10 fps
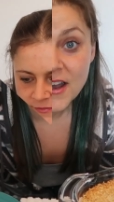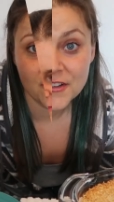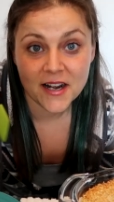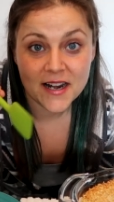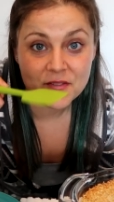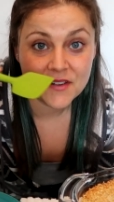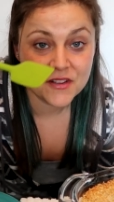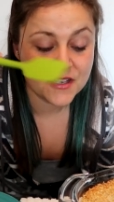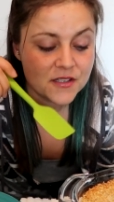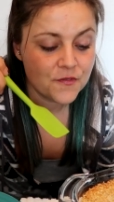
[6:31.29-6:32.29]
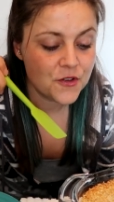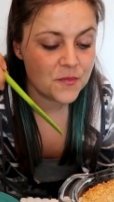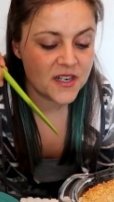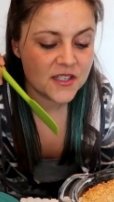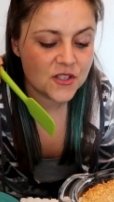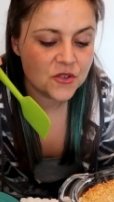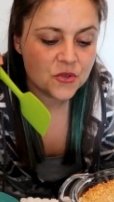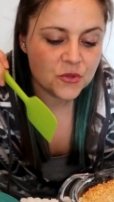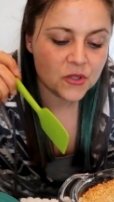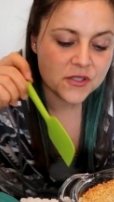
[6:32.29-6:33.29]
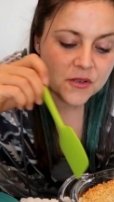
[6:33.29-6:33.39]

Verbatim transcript: All right, I've given this a few minutes to cool,